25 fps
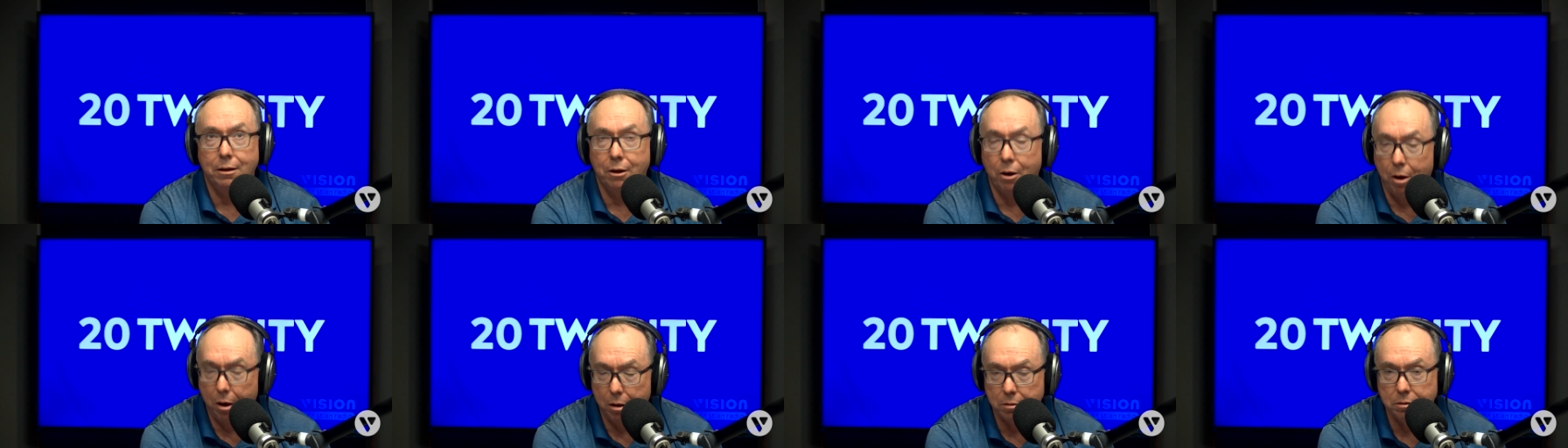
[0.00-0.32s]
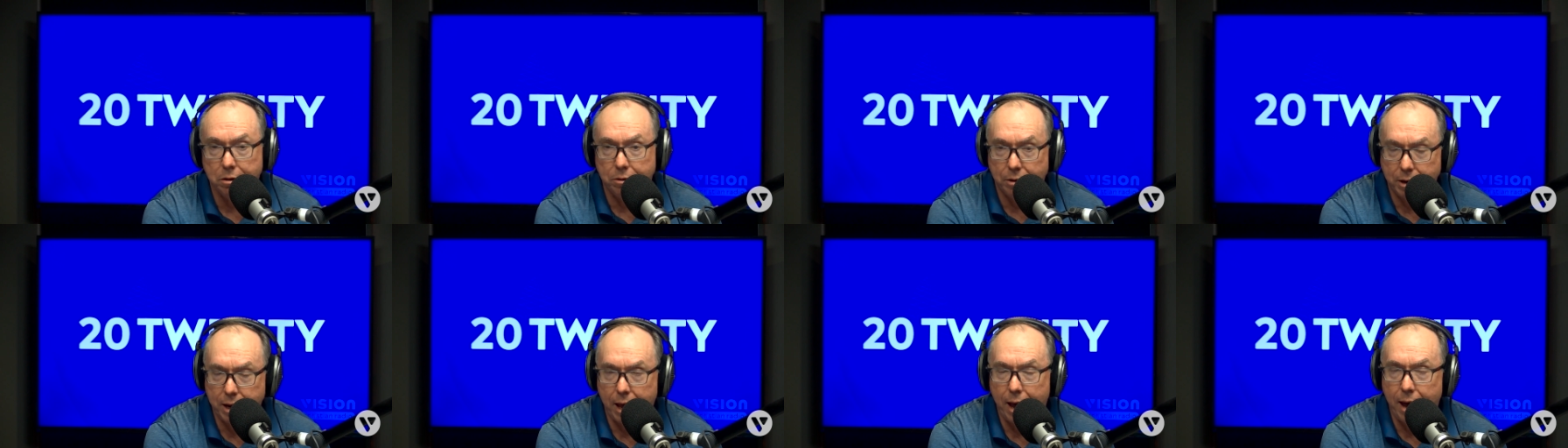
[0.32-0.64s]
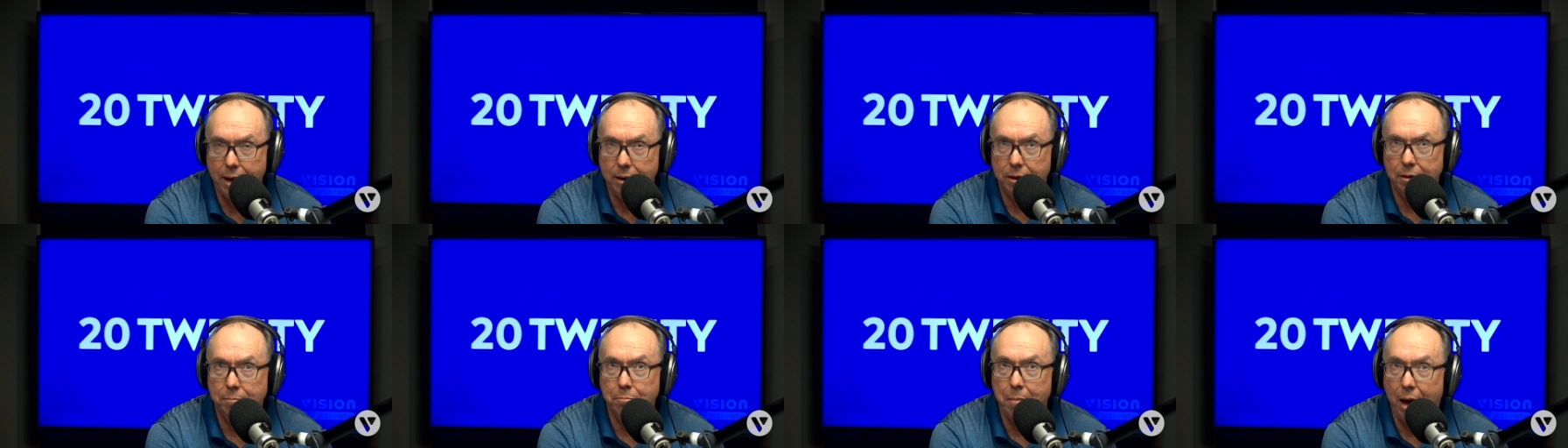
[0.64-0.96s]
God
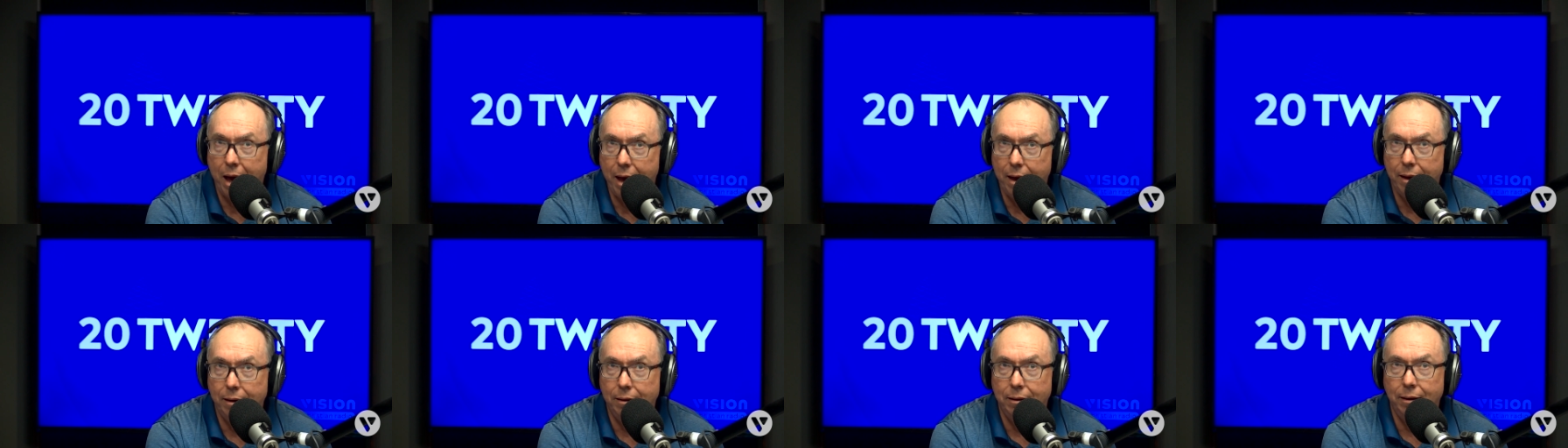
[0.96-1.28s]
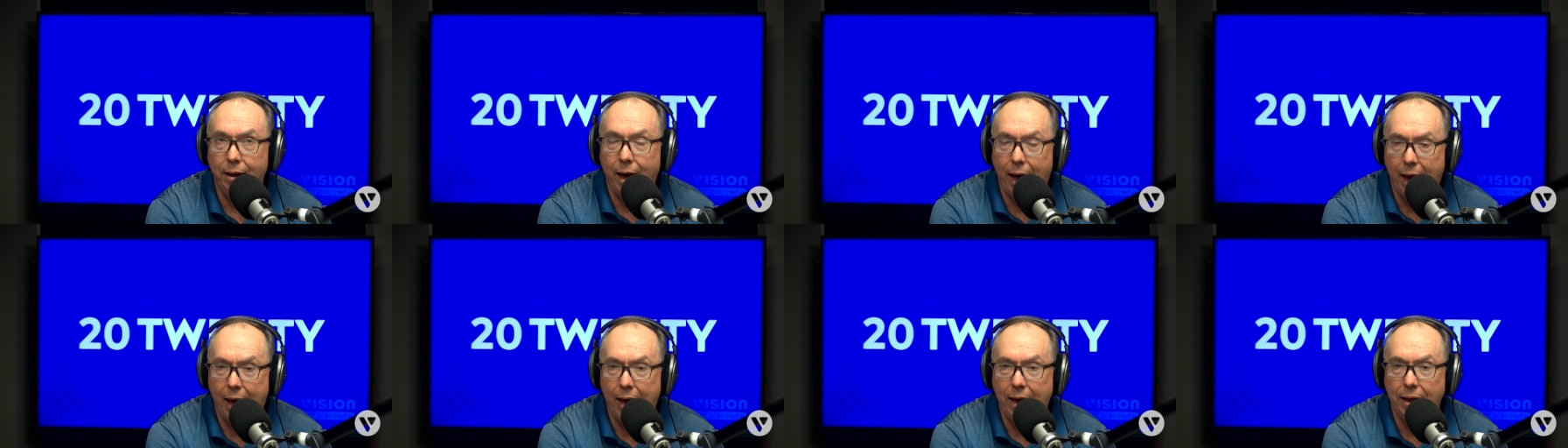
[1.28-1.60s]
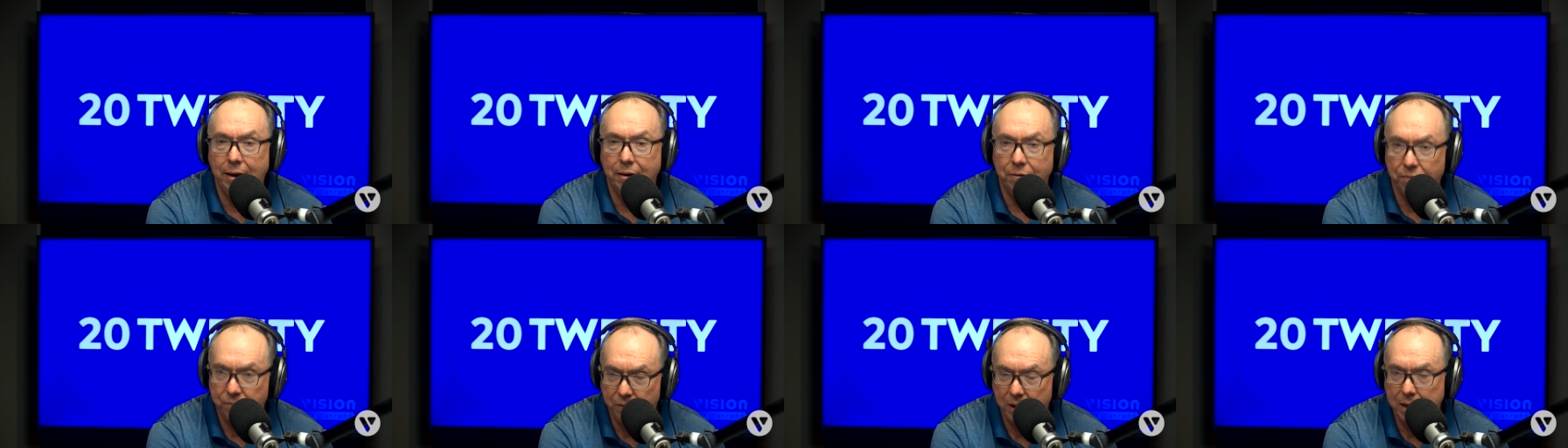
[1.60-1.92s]
created male
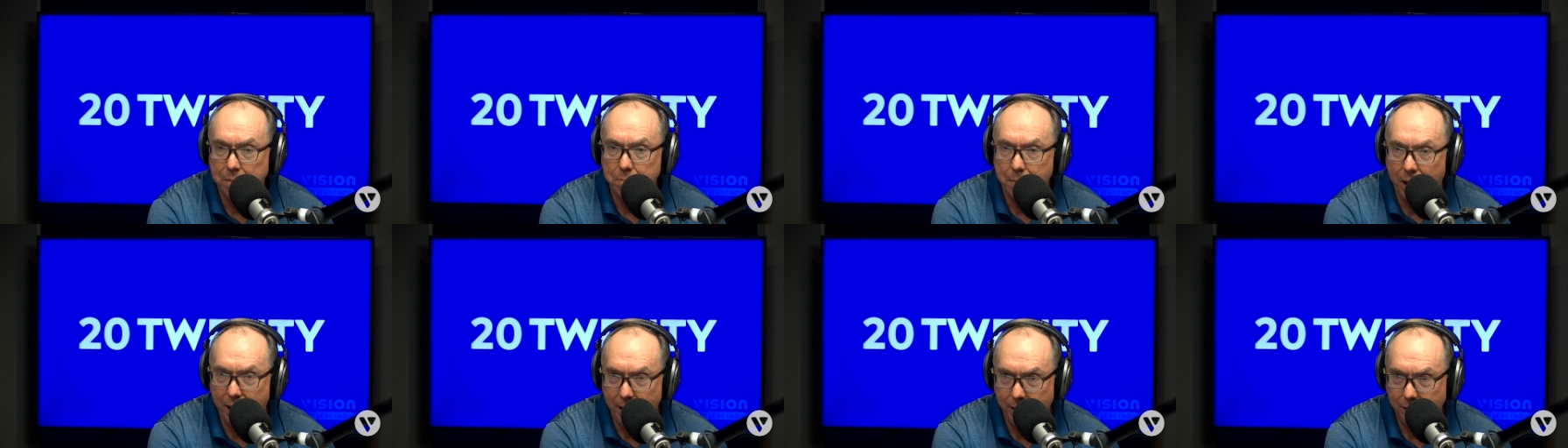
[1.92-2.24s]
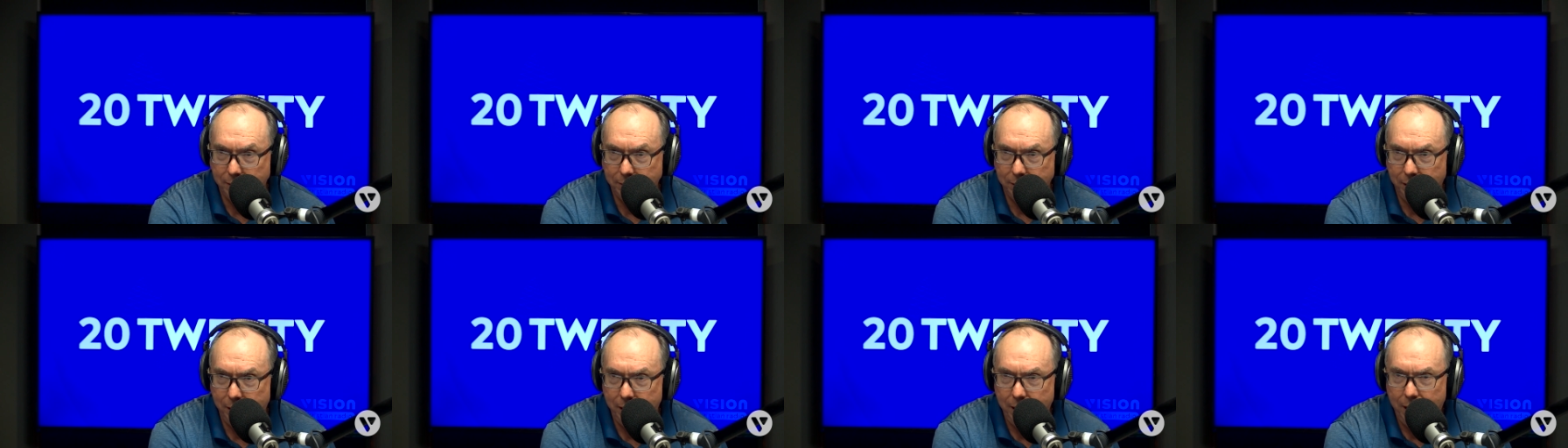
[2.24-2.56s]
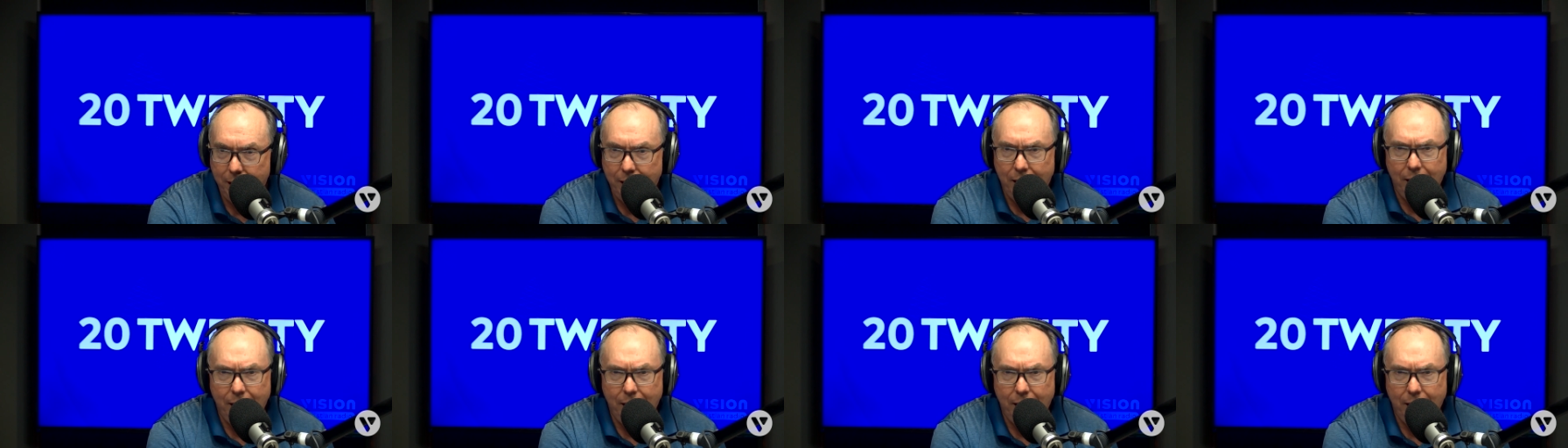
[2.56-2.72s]
and female.